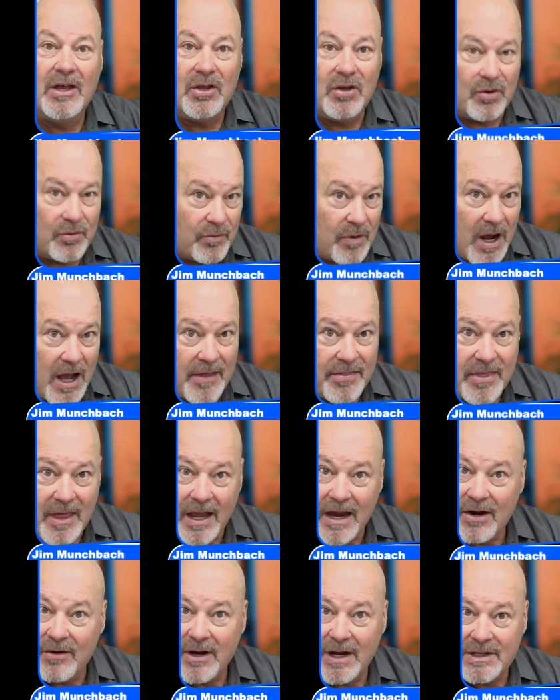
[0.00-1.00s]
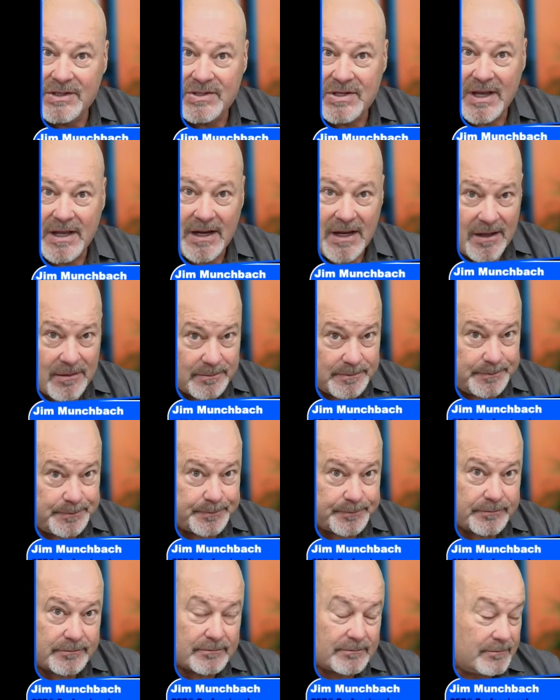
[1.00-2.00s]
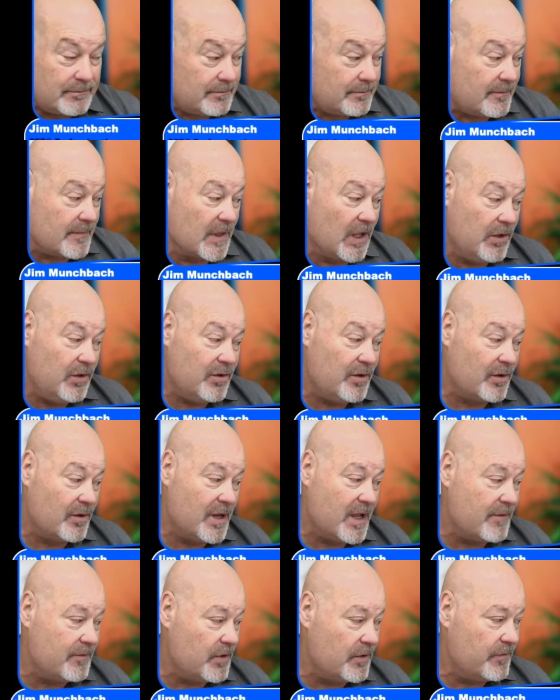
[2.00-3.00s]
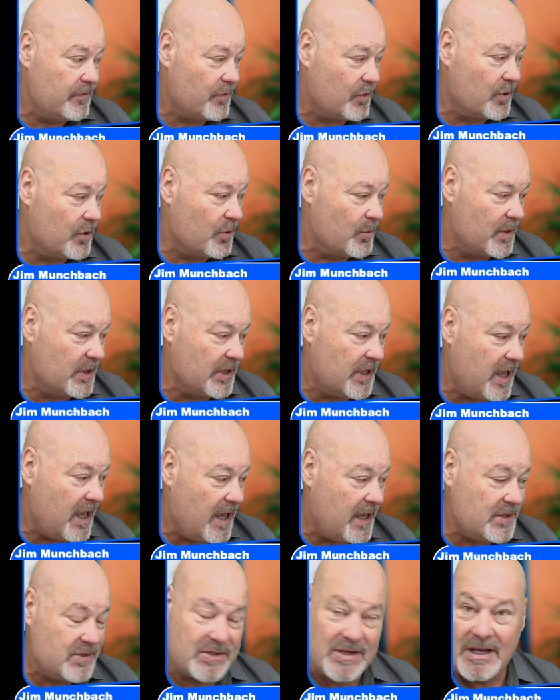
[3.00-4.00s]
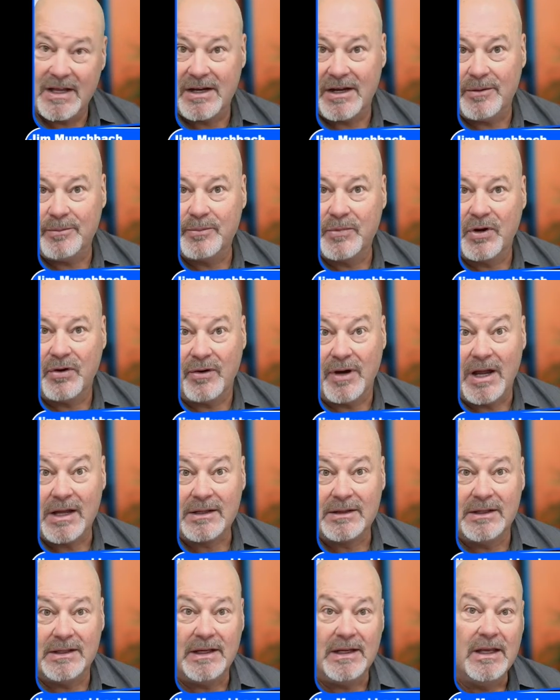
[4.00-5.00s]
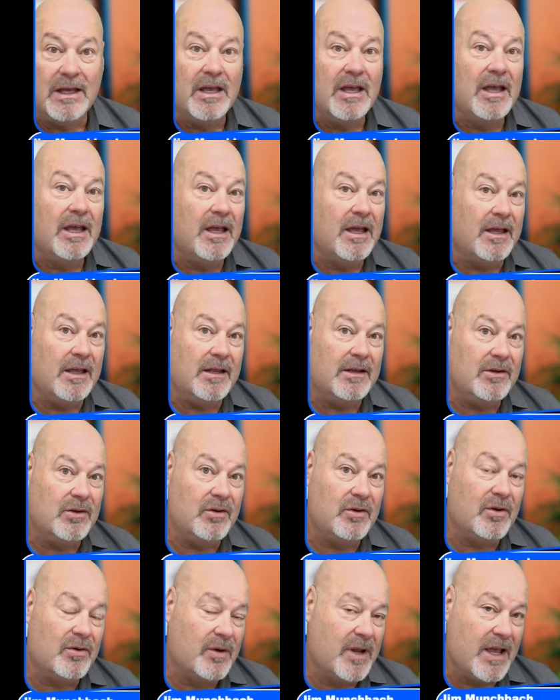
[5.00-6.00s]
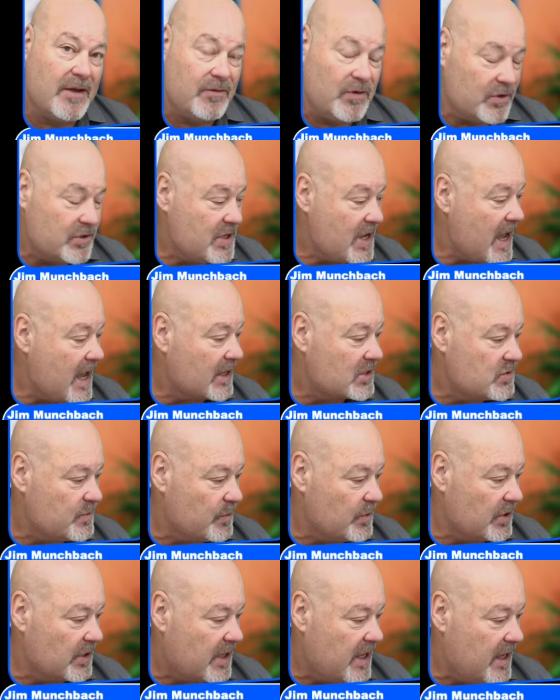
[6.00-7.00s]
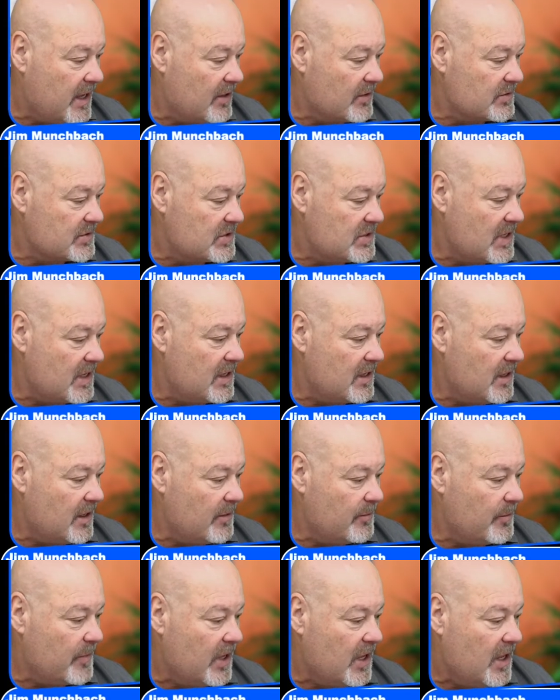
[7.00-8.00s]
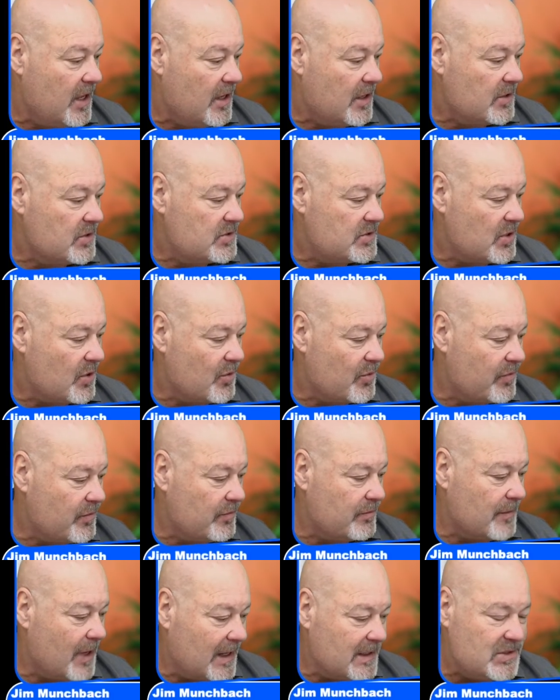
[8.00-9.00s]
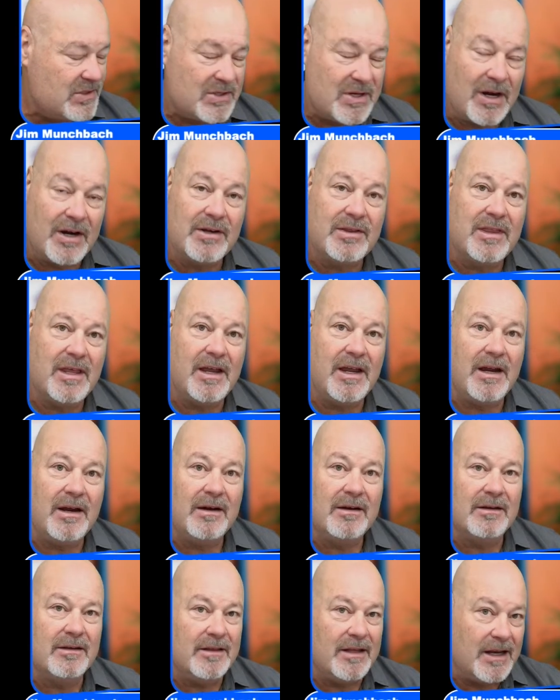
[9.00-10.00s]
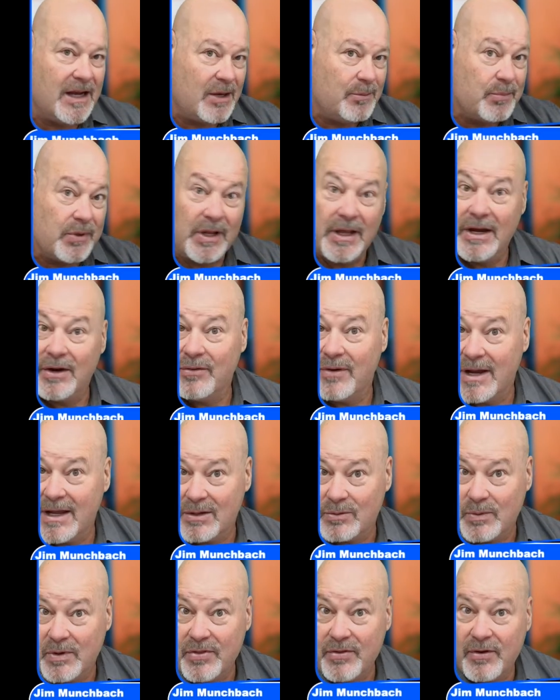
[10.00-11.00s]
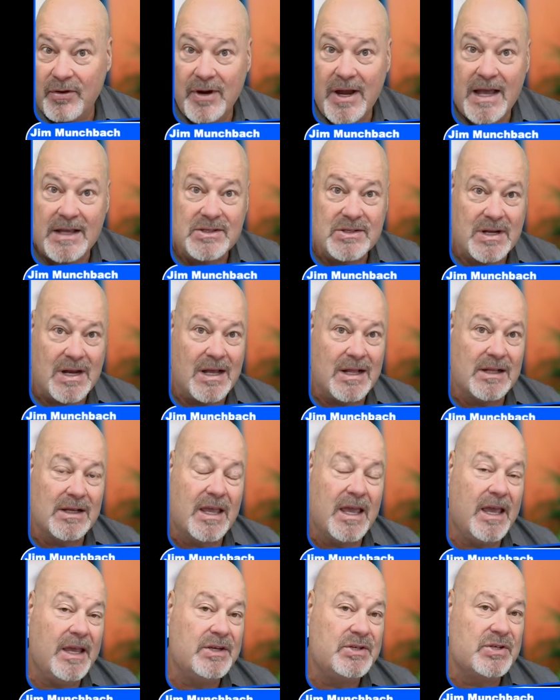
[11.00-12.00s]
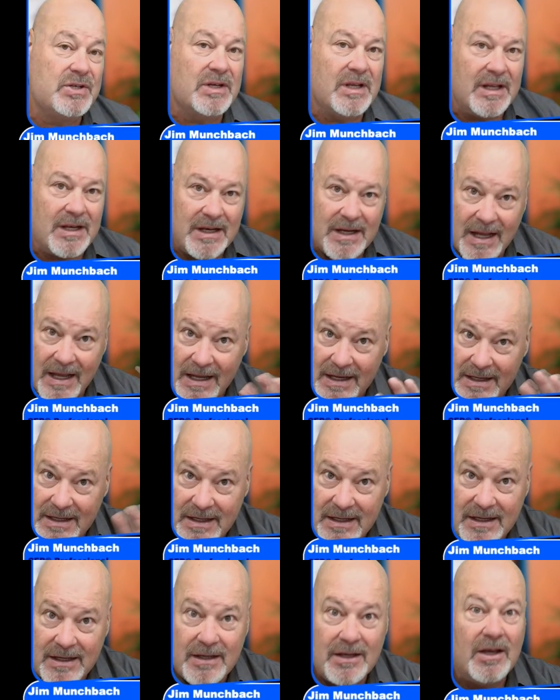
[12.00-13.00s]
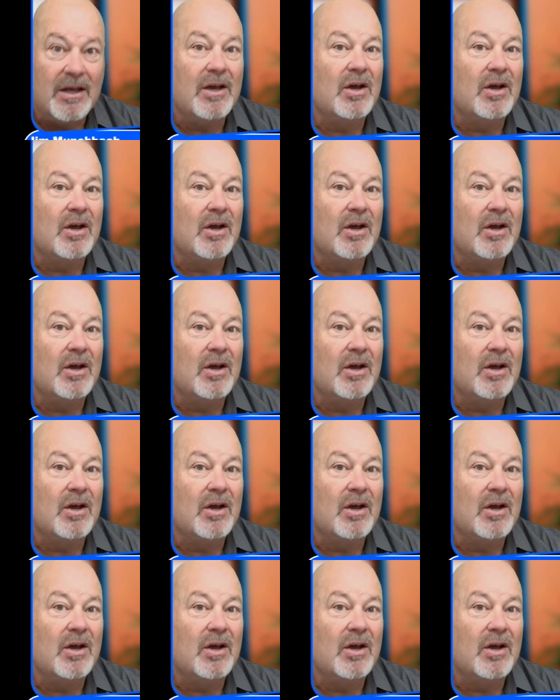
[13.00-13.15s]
your Roth IRA set up, you don't have your 401k set up correctly, and you don't have your taxable account set up. So I'd start there, and then I'd play around with your asset allocation, get an idea.